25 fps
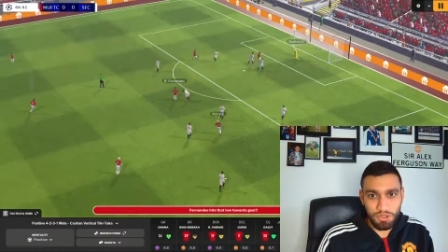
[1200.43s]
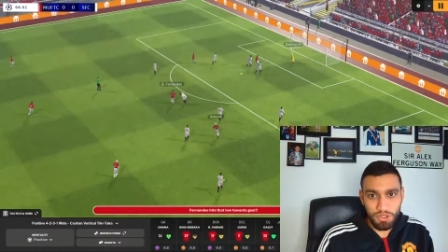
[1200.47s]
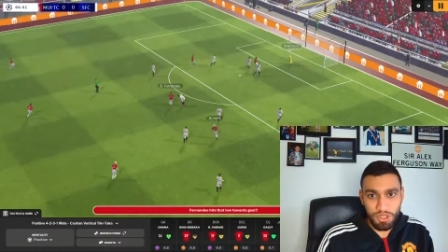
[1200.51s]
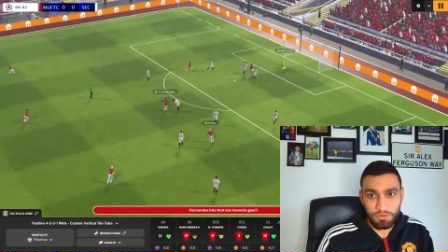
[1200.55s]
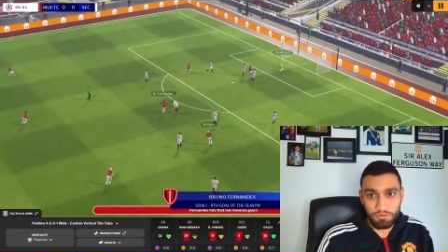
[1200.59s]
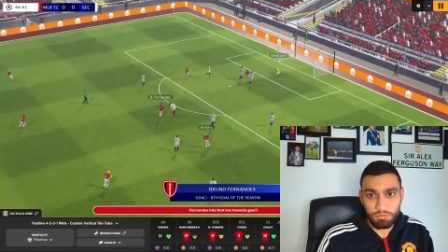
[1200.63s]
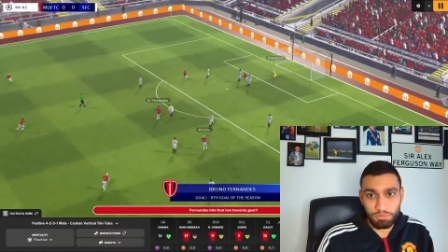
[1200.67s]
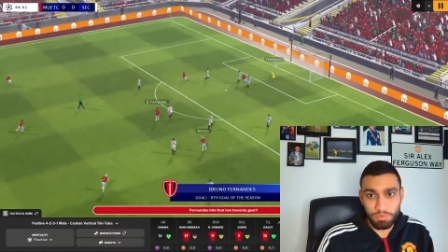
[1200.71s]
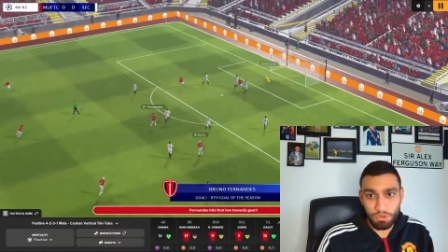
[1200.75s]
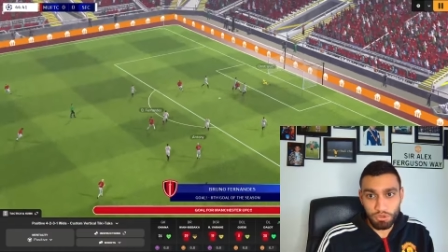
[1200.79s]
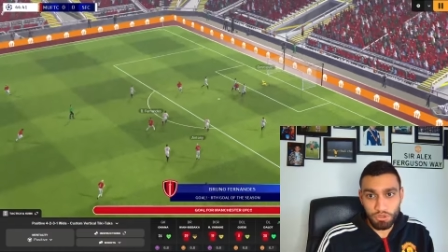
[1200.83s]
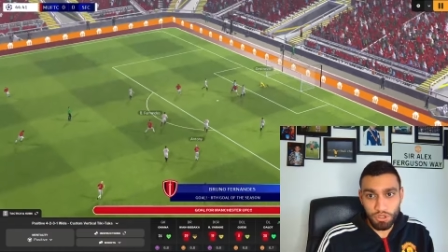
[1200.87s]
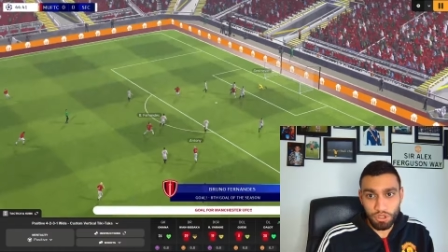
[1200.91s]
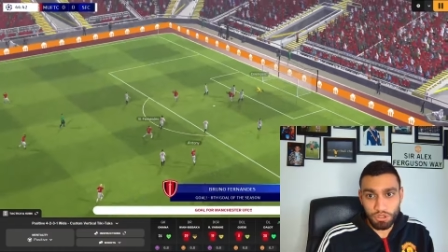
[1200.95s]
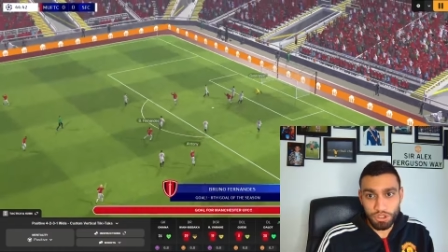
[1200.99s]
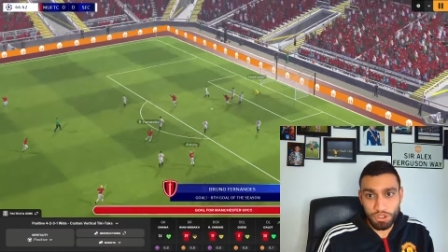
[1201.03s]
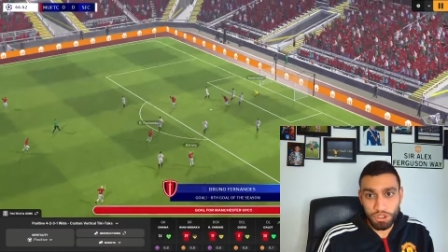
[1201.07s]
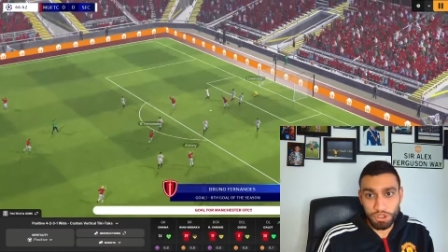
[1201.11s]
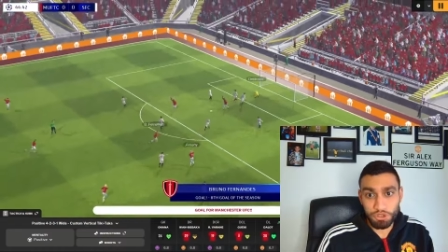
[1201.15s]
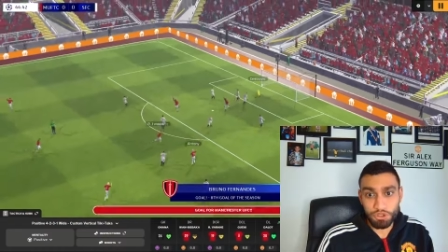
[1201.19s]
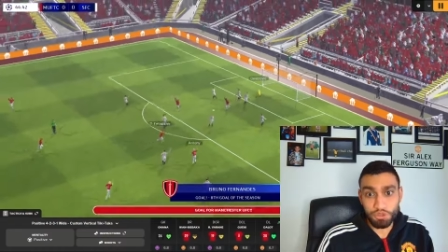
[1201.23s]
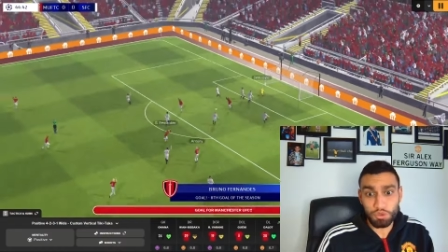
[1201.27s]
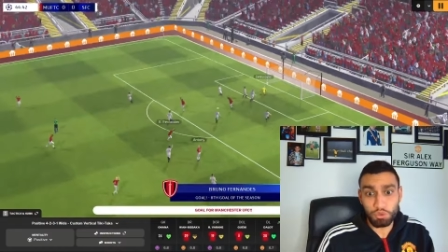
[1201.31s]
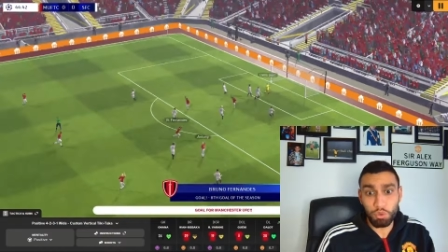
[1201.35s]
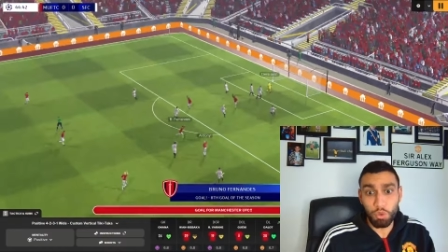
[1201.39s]
Bruno
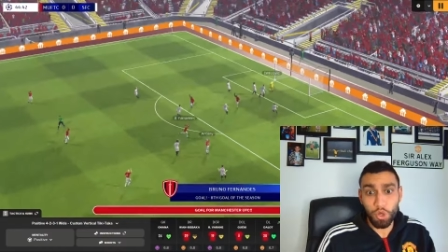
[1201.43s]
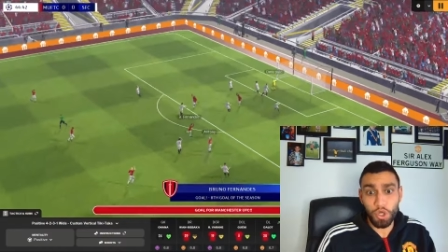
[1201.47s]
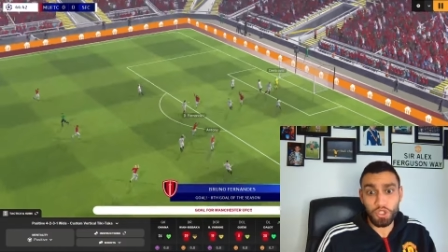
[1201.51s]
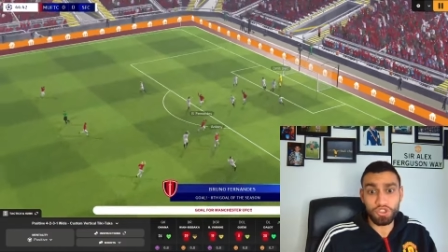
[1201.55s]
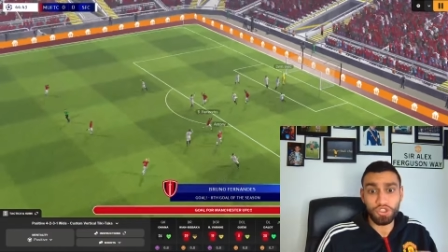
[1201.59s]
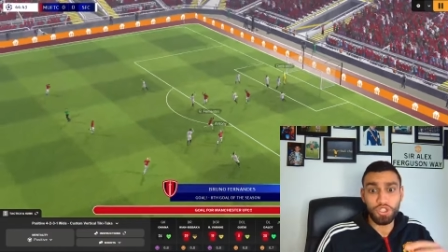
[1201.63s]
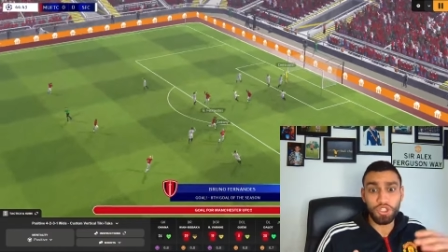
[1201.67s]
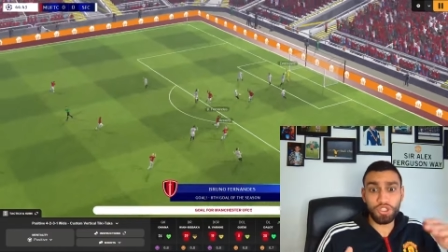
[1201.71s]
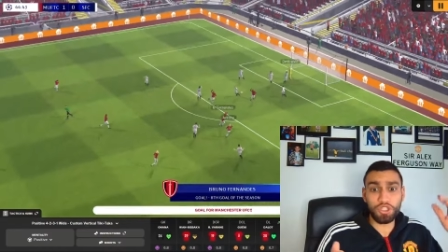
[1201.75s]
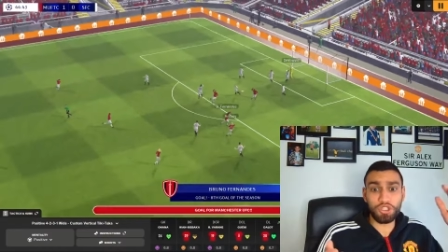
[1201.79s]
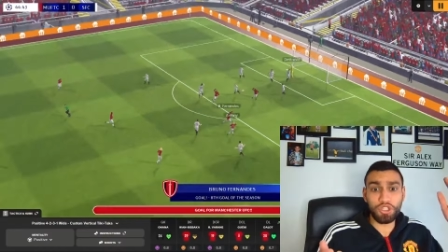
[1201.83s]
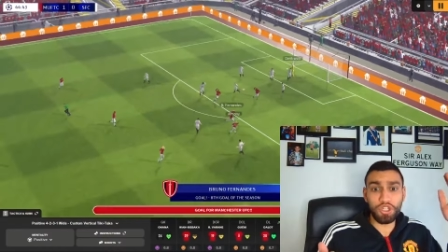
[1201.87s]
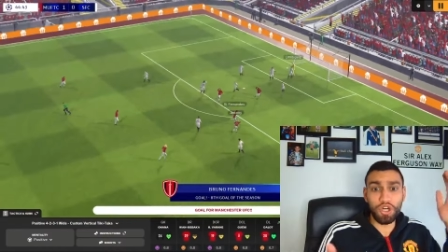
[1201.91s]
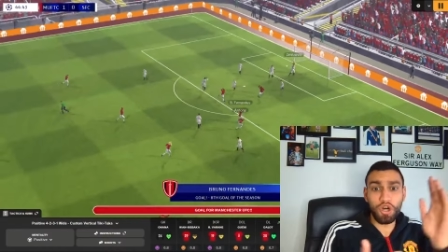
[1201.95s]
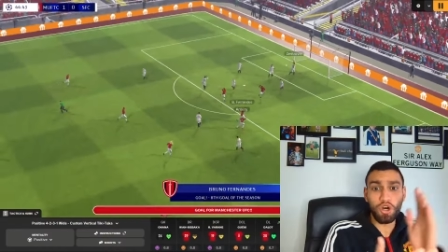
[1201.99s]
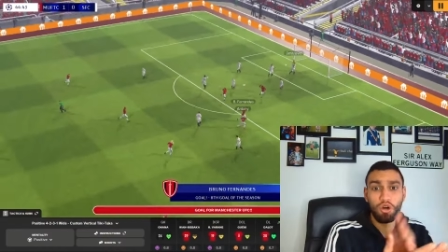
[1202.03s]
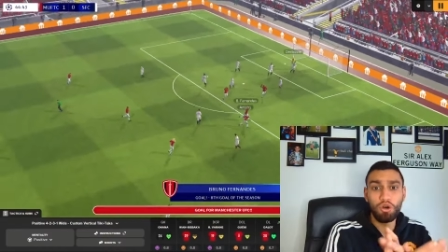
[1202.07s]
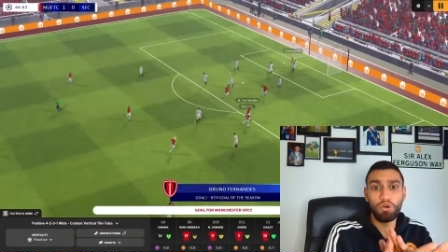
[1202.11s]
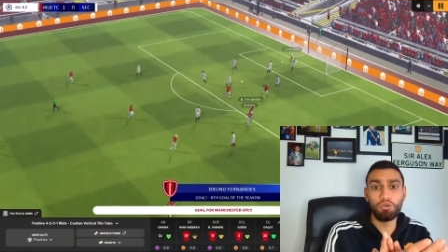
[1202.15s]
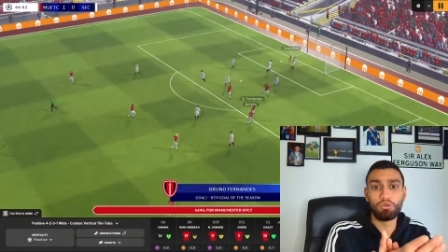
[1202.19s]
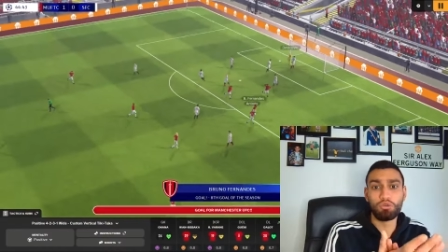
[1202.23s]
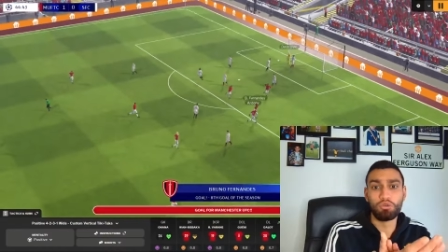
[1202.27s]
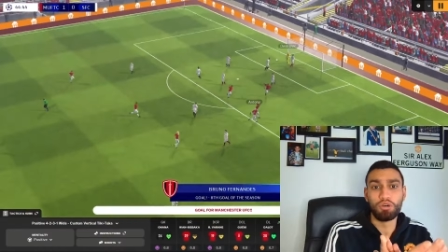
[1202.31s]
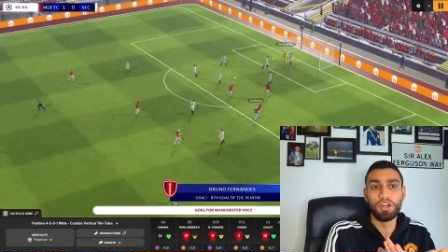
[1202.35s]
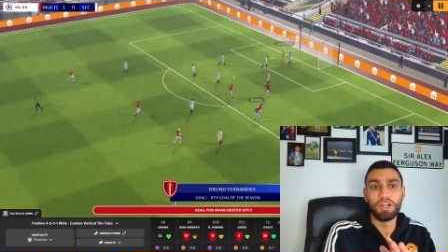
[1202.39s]
shoots. What a
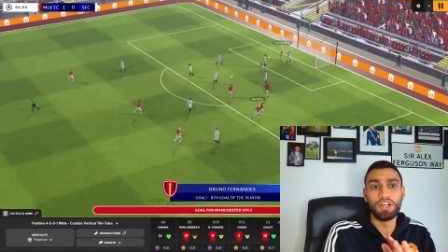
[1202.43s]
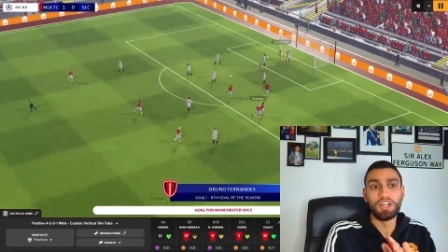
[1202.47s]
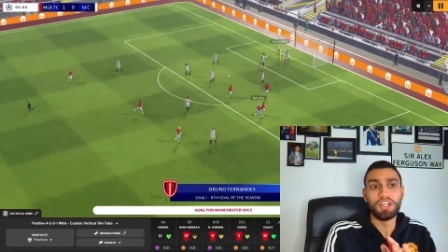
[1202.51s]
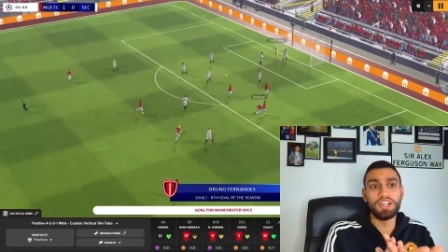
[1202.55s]
goal.